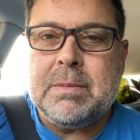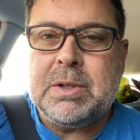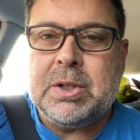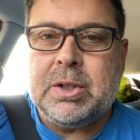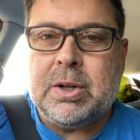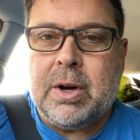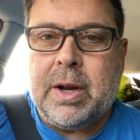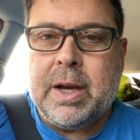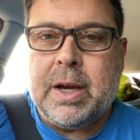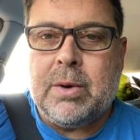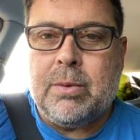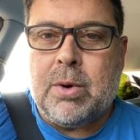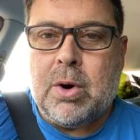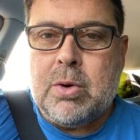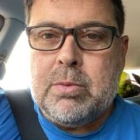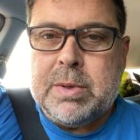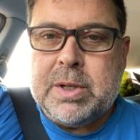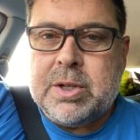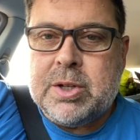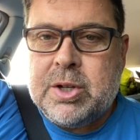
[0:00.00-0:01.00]
I'm starting in
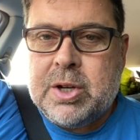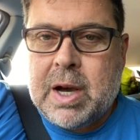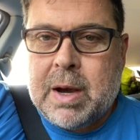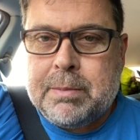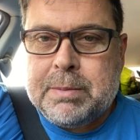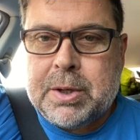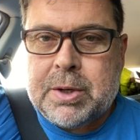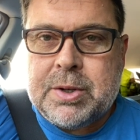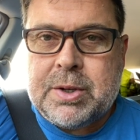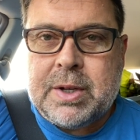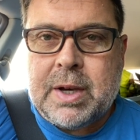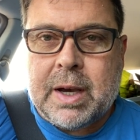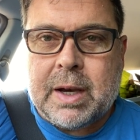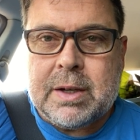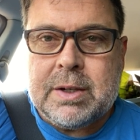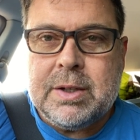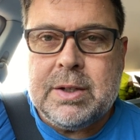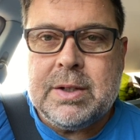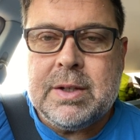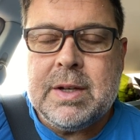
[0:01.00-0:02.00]
Romans chapter
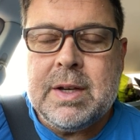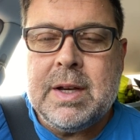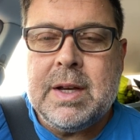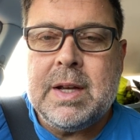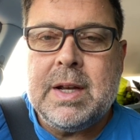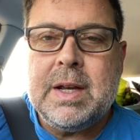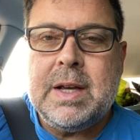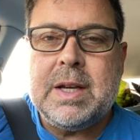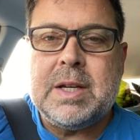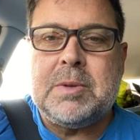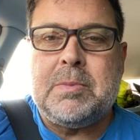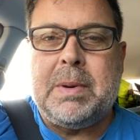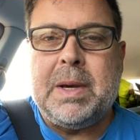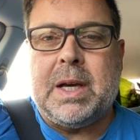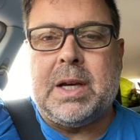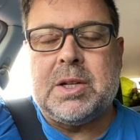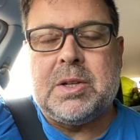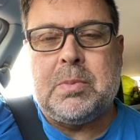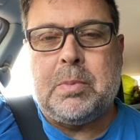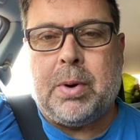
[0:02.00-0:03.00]
6 is
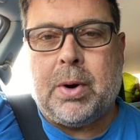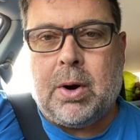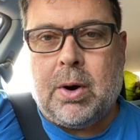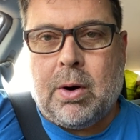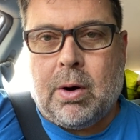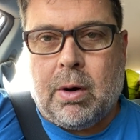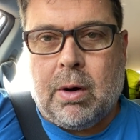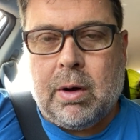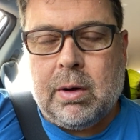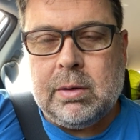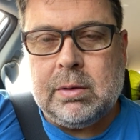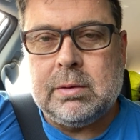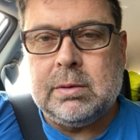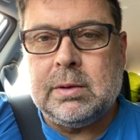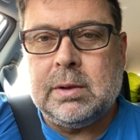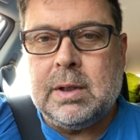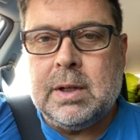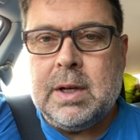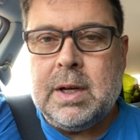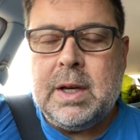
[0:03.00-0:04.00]
because Paul,
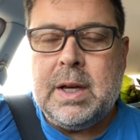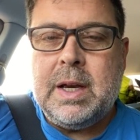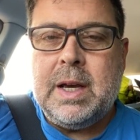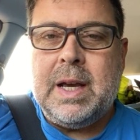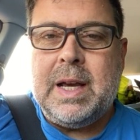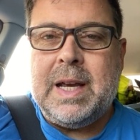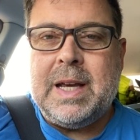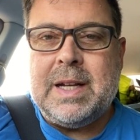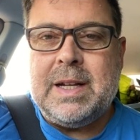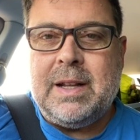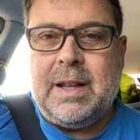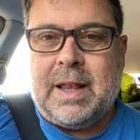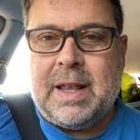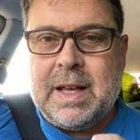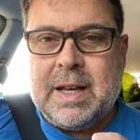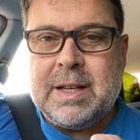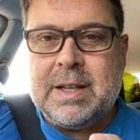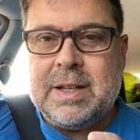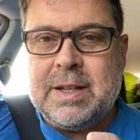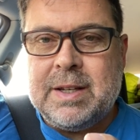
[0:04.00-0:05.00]
in
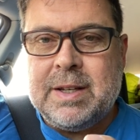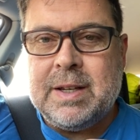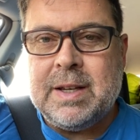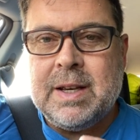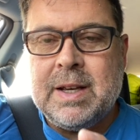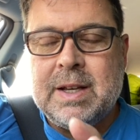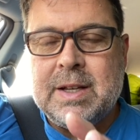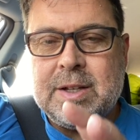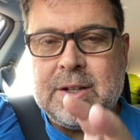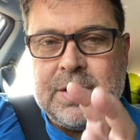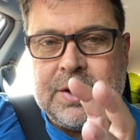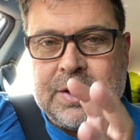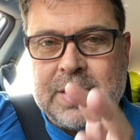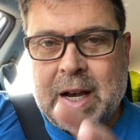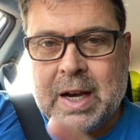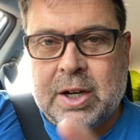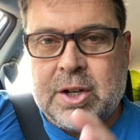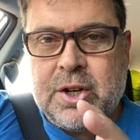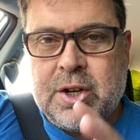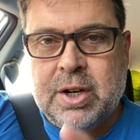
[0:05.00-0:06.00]
this
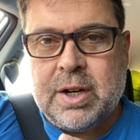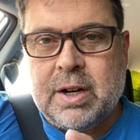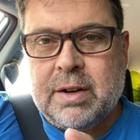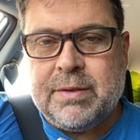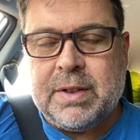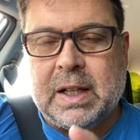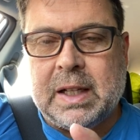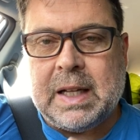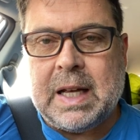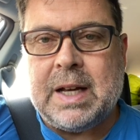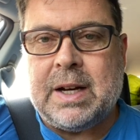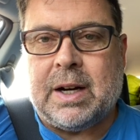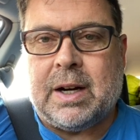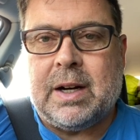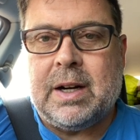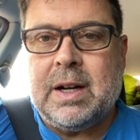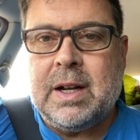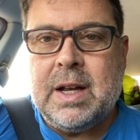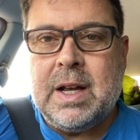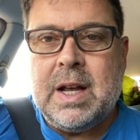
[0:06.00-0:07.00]
section of the
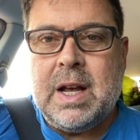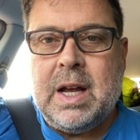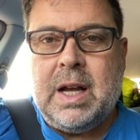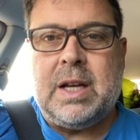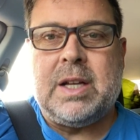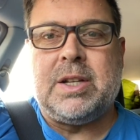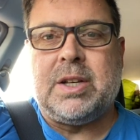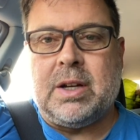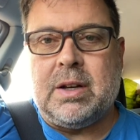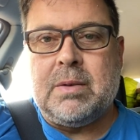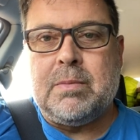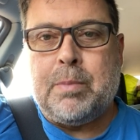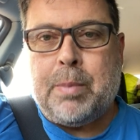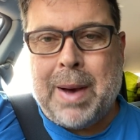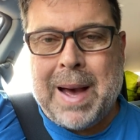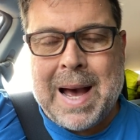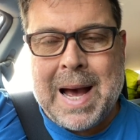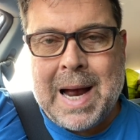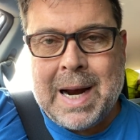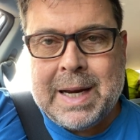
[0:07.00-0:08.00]
letter, is
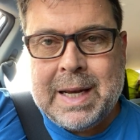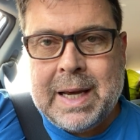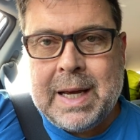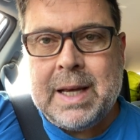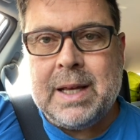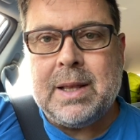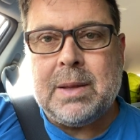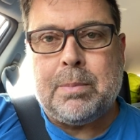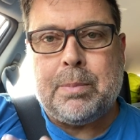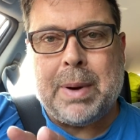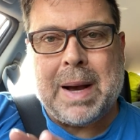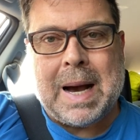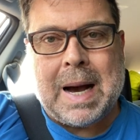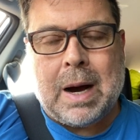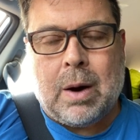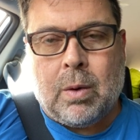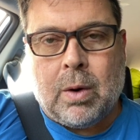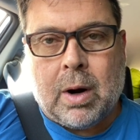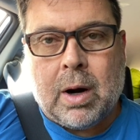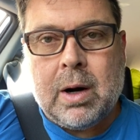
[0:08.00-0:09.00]
unpacking the
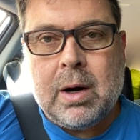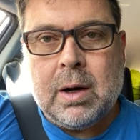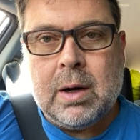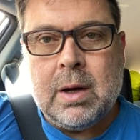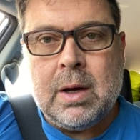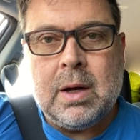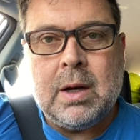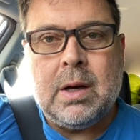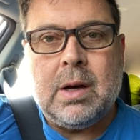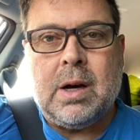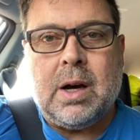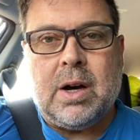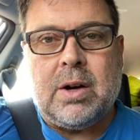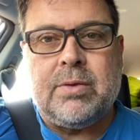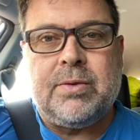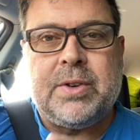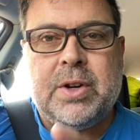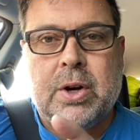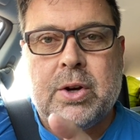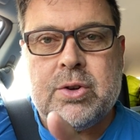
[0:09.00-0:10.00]
power
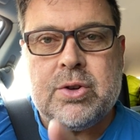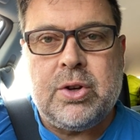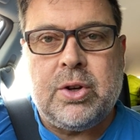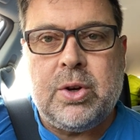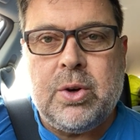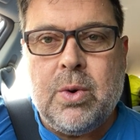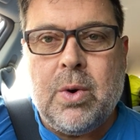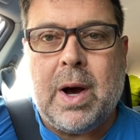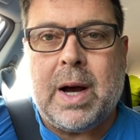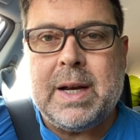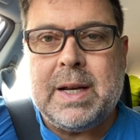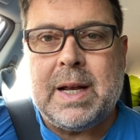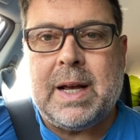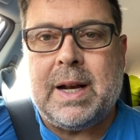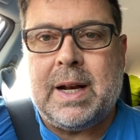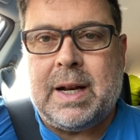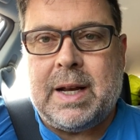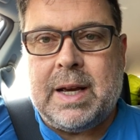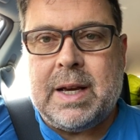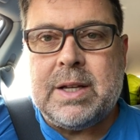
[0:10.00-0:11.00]
of your new
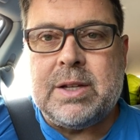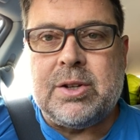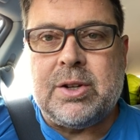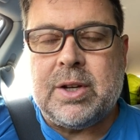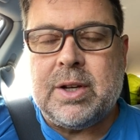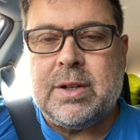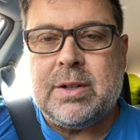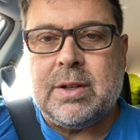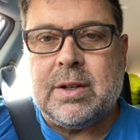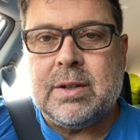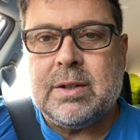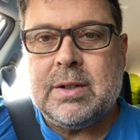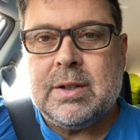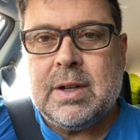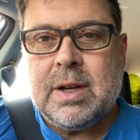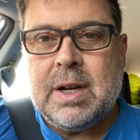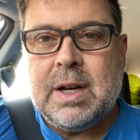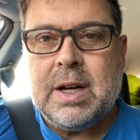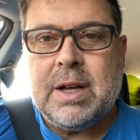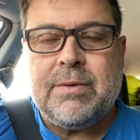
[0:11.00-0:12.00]
identity in Jesus.
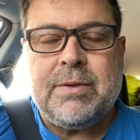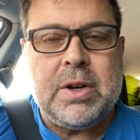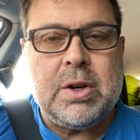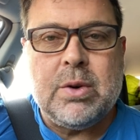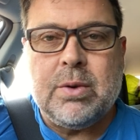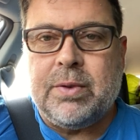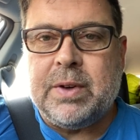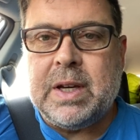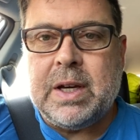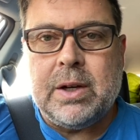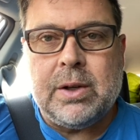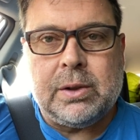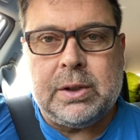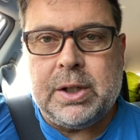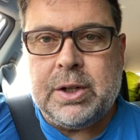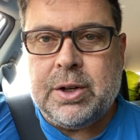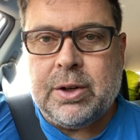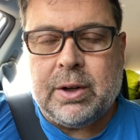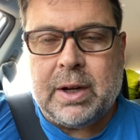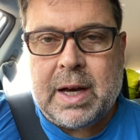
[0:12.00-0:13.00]
If you have
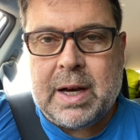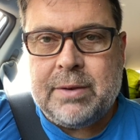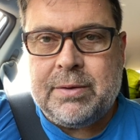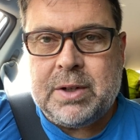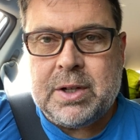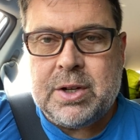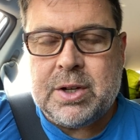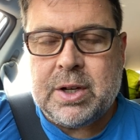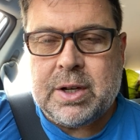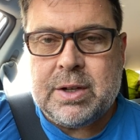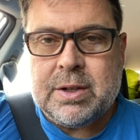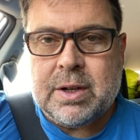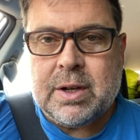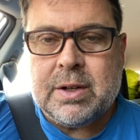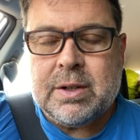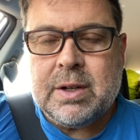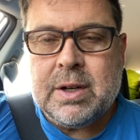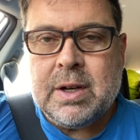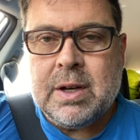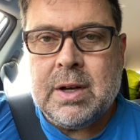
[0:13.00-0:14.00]
yielded your life to
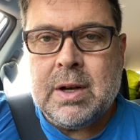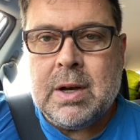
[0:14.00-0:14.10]
Jesus,